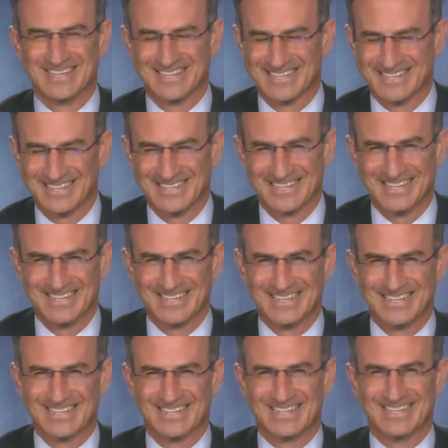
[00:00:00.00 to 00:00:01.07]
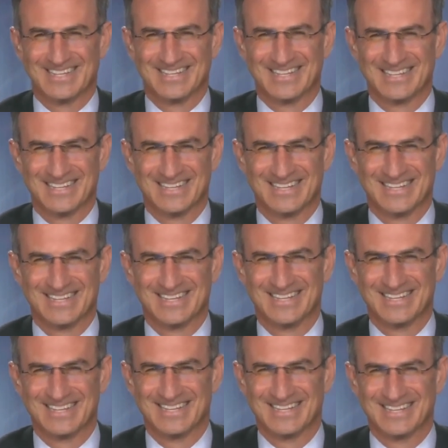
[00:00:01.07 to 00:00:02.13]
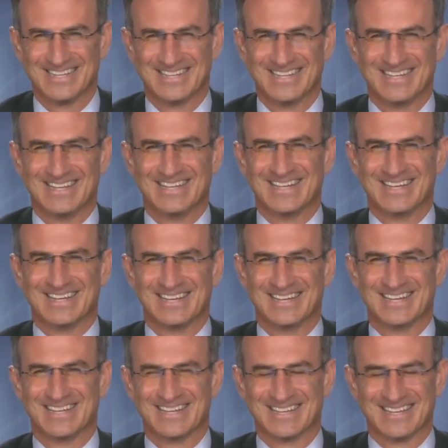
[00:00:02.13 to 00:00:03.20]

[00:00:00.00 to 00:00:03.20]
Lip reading: [no speech]